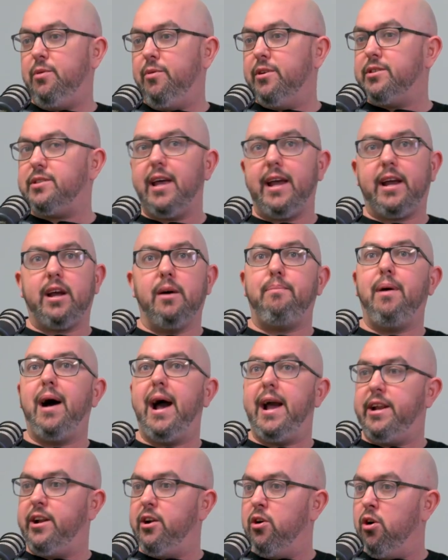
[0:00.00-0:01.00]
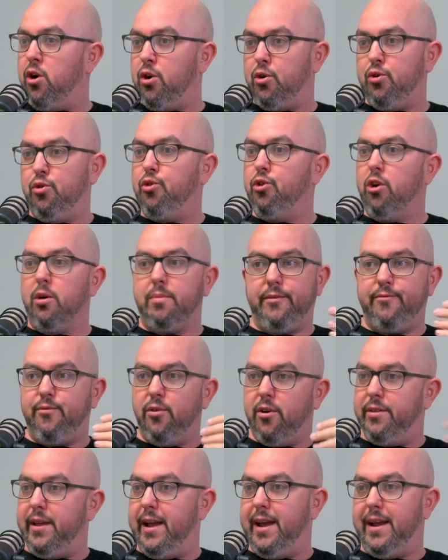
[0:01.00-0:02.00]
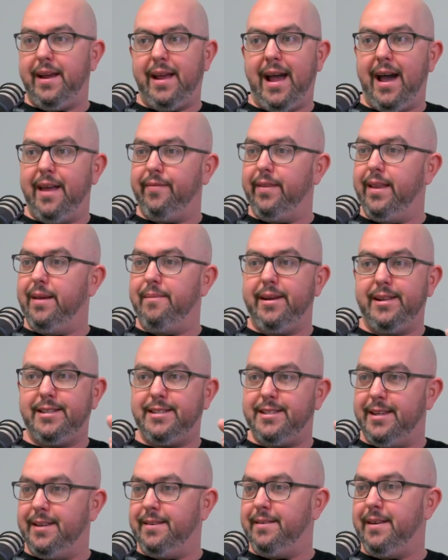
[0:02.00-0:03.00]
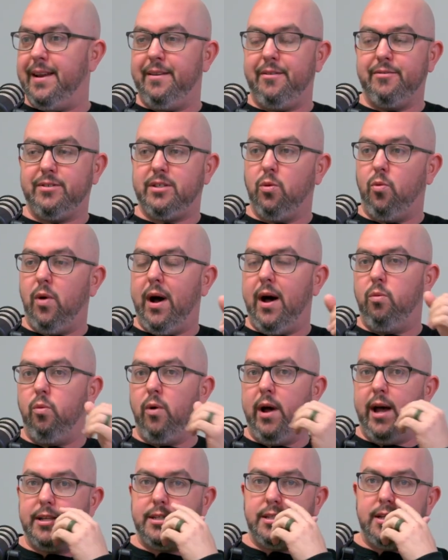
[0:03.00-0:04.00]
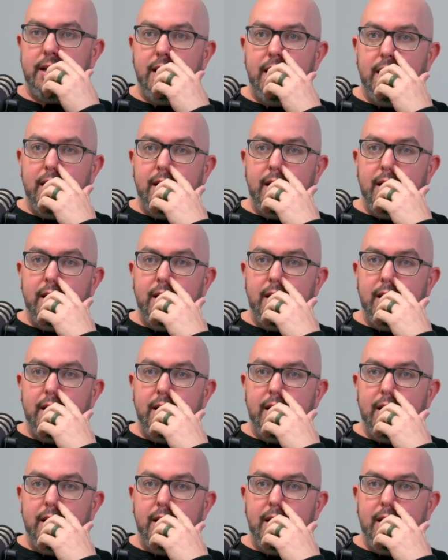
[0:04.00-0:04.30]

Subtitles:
was like a pioneer on Google before they had limits and it was the Wild West.